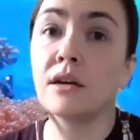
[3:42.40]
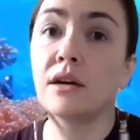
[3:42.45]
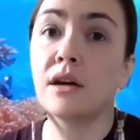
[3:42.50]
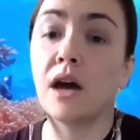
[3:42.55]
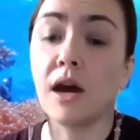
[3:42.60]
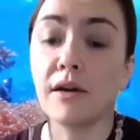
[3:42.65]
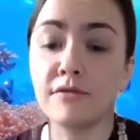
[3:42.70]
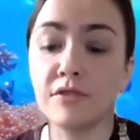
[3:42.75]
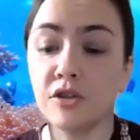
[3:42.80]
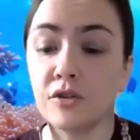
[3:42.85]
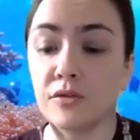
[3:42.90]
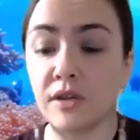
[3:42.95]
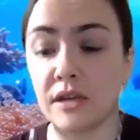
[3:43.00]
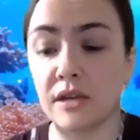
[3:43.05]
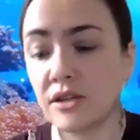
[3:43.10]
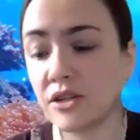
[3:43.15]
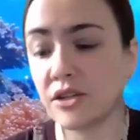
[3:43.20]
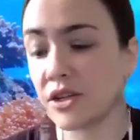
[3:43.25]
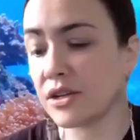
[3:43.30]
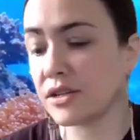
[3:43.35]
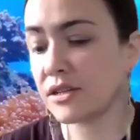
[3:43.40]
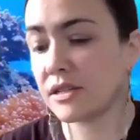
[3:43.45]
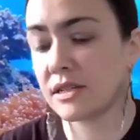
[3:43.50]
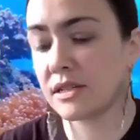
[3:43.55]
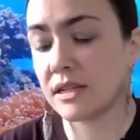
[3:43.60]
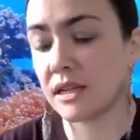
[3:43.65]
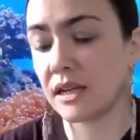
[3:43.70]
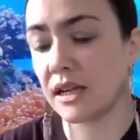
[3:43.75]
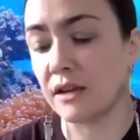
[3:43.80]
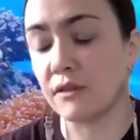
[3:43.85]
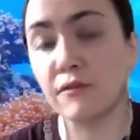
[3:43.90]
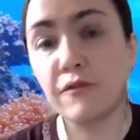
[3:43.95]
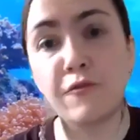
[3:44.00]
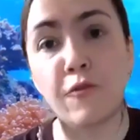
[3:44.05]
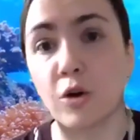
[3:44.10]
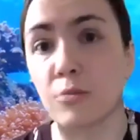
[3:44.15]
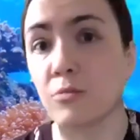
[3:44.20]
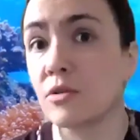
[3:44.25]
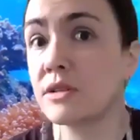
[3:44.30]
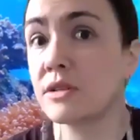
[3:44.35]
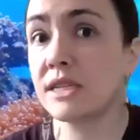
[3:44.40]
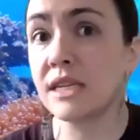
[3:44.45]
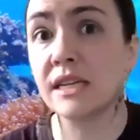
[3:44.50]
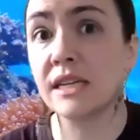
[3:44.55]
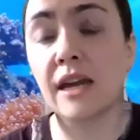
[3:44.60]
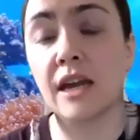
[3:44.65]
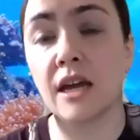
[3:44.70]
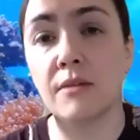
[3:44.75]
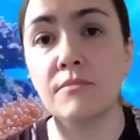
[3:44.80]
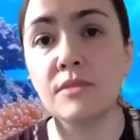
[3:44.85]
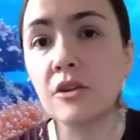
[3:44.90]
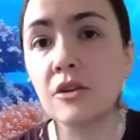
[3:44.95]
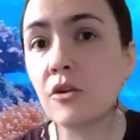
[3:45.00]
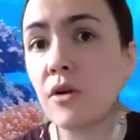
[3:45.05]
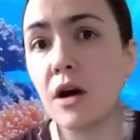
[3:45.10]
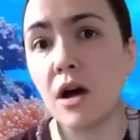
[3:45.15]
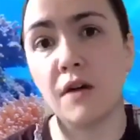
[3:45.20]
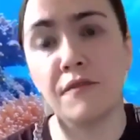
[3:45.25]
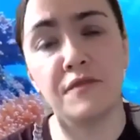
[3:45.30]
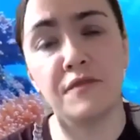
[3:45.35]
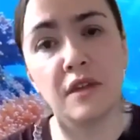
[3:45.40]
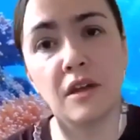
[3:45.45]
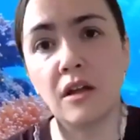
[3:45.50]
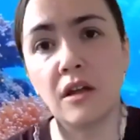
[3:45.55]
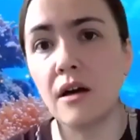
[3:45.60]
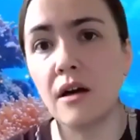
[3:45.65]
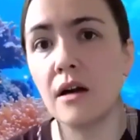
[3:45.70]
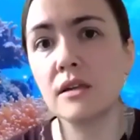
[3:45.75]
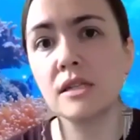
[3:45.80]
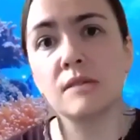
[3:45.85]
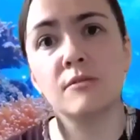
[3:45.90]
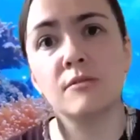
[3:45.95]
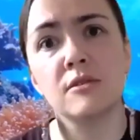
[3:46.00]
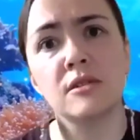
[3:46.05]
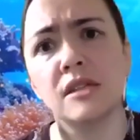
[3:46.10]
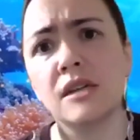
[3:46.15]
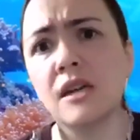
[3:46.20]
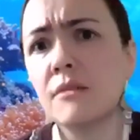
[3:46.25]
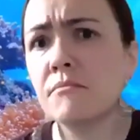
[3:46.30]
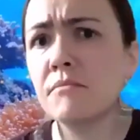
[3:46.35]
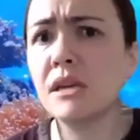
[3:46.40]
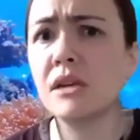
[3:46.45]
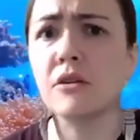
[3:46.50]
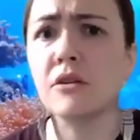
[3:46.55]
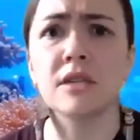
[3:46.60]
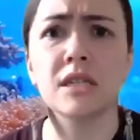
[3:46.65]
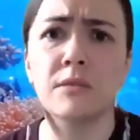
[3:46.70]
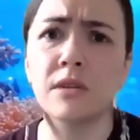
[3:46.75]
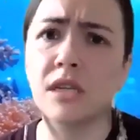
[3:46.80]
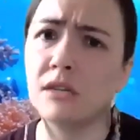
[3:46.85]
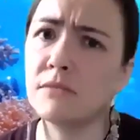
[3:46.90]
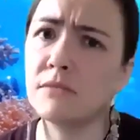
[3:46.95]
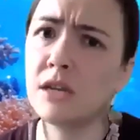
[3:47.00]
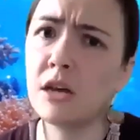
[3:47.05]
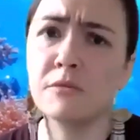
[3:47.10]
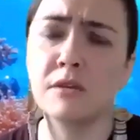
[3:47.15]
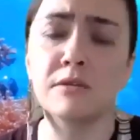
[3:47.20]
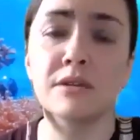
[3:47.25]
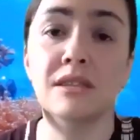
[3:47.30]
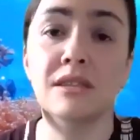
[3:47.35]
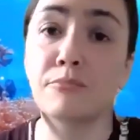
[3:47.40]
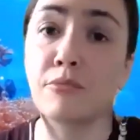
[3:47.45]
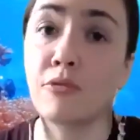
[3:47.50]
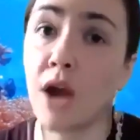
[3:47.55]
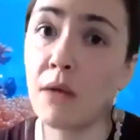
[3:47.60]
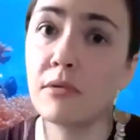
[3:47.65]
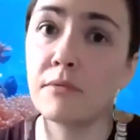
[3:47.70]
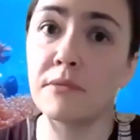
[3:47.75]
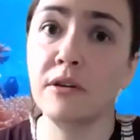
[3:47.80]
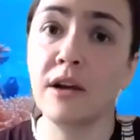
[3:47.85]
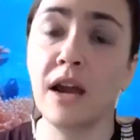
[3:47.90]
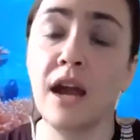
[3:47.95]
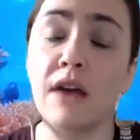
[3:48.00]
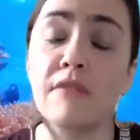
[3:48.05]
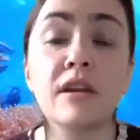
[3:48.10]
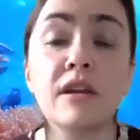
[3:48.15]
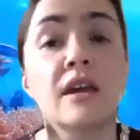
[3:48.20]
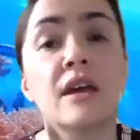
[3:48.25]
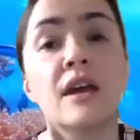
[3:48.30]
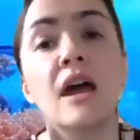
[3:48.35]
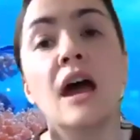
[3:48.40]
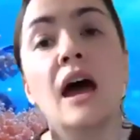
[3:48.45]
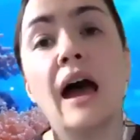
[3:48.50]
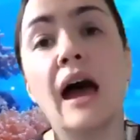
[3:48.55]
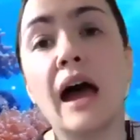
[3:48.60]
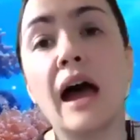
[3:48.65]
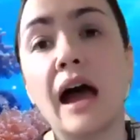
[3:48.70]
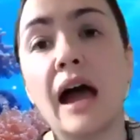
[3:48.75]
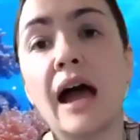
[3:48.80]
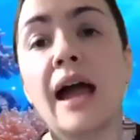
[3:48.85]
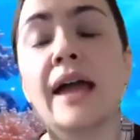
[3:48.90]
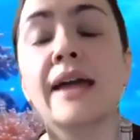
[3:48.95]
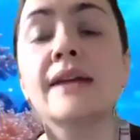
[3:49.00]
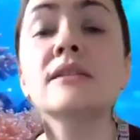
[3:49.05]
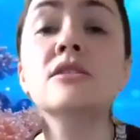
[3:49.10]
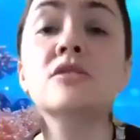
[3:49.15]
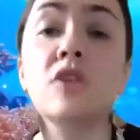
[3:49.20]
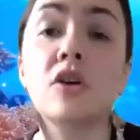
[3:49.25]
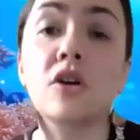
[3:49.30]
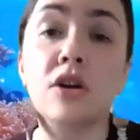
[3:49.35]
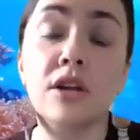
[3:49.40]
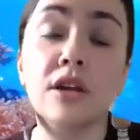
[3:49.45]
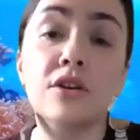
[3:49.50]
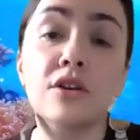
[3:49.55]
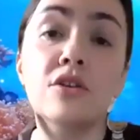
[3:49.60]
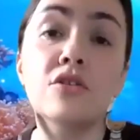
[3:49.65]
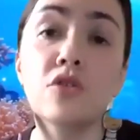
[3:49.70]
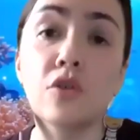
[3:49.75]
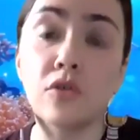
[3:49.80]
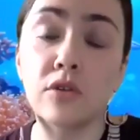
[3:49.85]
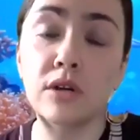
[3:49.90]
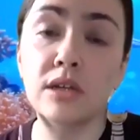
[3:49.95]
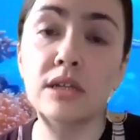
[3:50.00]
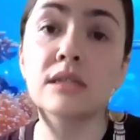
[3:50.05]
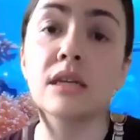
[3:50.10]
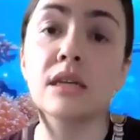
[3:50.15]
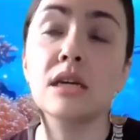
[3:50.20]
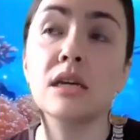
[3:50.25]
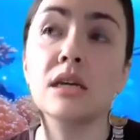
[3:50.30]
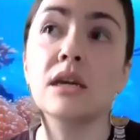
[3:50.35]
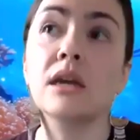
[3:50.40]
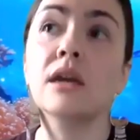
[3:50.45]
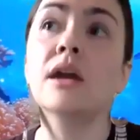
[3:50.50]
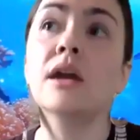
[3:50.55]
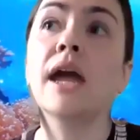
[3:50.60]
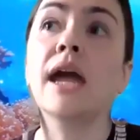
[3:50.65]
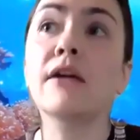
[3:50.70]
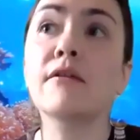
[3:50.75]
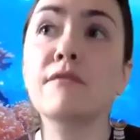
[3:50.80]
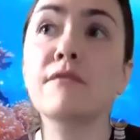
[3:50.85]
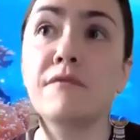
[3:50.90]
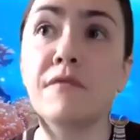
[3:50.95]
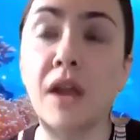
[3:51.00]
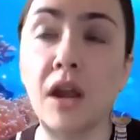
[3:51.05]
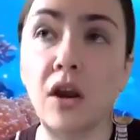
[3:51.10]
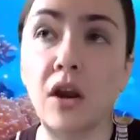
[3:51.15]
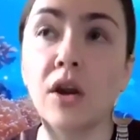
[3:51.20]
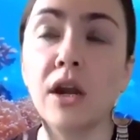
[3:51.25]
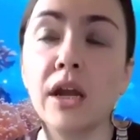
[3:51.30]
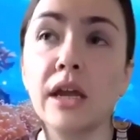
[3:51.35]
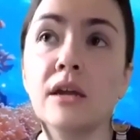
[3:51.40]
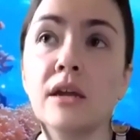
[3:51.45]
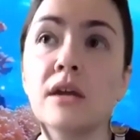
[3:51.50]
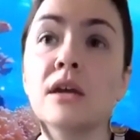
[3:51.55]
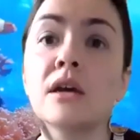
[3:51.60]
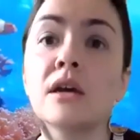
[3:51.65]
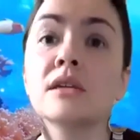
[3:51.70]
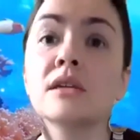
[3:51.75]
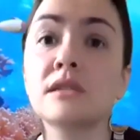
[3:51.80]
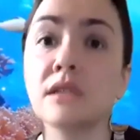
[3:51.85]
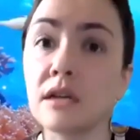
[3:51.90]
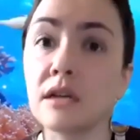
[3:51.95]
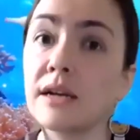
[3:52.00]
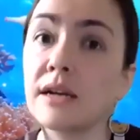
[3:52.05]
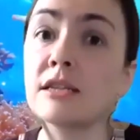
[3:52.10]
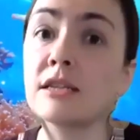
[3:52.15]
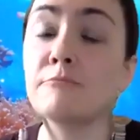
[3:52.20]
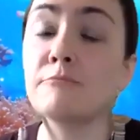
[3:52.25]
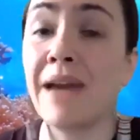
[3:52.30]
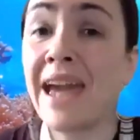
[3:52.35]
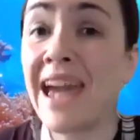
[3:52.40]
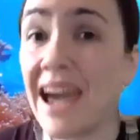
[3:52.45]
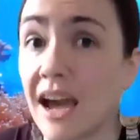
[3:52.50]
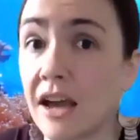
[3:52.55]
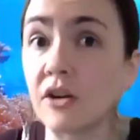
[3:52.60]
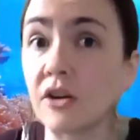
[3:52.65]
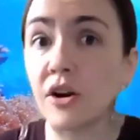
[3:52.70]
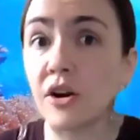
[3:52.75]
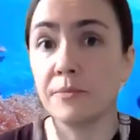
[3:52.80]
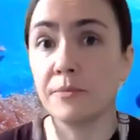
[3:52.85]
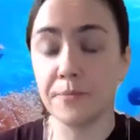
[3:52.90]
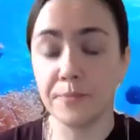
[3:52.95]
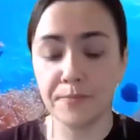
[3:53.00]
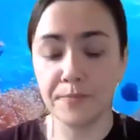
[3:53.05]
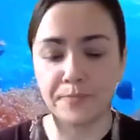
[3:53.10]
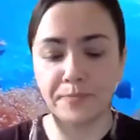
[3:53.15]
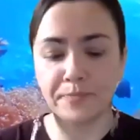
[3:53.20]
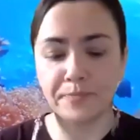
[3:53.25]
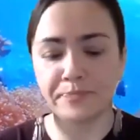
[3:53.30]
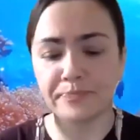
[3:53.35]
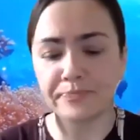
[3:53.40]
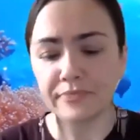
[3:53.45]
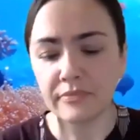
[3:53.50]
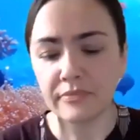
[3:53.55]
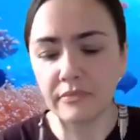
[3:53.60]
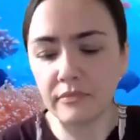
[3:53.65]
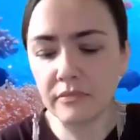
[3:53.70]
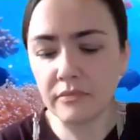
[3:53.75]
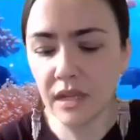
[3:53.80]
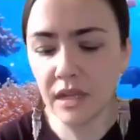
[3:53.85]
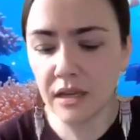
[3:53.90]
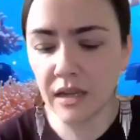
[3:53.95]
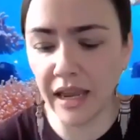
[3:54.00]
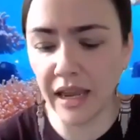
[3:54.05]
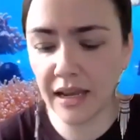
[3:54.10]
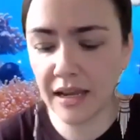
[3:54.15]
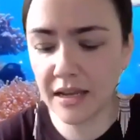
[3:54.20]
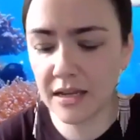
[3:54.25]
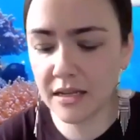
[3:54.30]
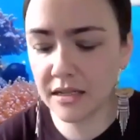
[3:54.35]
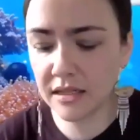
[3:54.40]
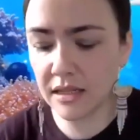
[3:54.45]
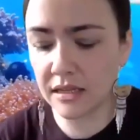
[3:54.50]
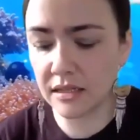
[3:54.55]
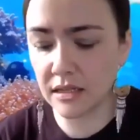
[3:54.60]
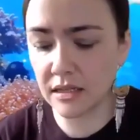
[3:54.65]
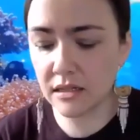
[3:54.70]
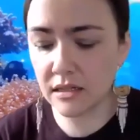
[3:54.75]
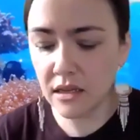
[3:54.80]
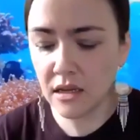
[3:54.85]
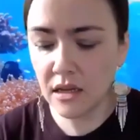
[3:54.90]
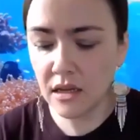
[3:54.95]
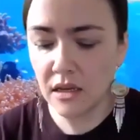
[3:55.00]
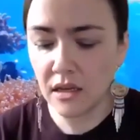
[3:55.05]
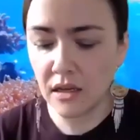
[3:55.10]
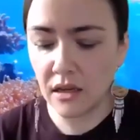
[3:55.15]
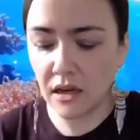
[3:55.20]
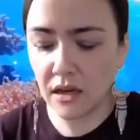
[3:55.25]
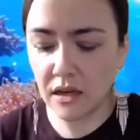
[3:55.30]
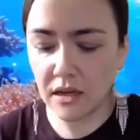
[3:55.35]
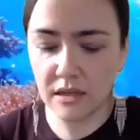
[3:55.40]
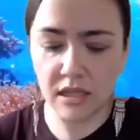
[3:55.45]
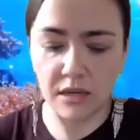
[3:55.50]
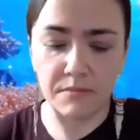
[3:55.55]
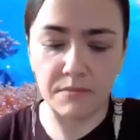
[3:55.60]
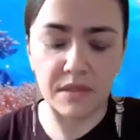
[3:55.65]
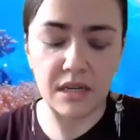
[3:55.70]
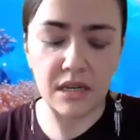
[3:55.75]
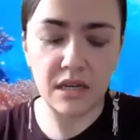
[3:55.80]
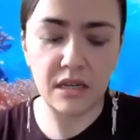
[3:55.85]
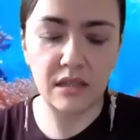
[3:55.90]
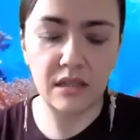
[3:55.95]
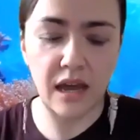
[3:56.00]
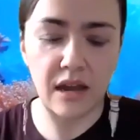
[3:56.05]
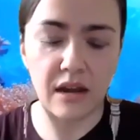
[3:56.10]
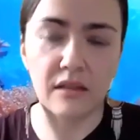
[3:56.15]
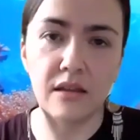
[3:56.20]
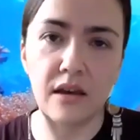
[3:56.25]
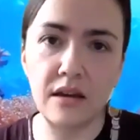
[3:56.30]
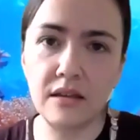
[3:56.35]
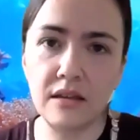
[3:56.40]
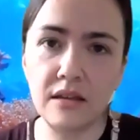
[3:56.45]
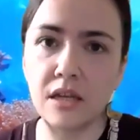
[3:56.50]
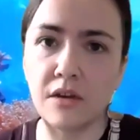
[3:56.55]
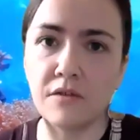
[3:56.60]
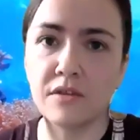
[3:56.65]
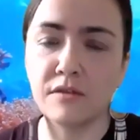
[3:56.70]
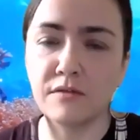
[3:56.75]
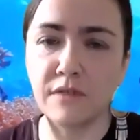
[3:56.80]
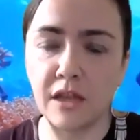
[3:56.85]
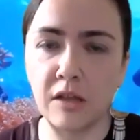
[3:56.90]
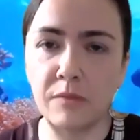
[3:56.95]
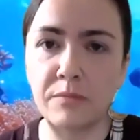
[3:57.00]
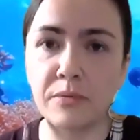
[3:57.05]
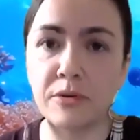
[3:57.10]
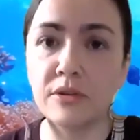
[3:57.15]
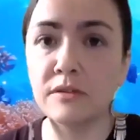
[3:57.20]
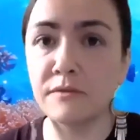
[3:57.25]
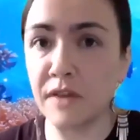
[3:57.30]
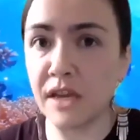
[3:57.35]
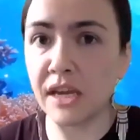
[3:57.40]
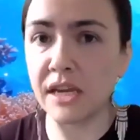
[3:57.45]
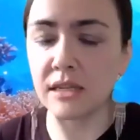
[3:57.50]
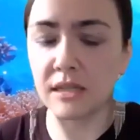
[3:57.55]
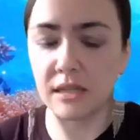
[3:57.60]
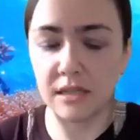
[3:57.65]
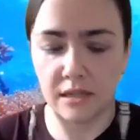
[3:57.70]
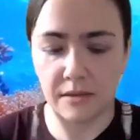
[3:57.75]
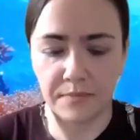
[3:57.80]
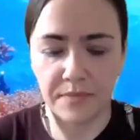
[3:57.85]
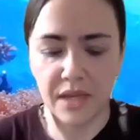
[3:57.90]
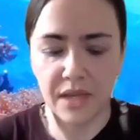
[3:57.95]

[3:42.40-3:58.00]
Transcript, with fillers: of doing just informal DMs, you know, off the clock, someone DM me or someone email me with the problem they're having, I started noticing a very serious pattern. And this is uh, something that a lot of self developers face.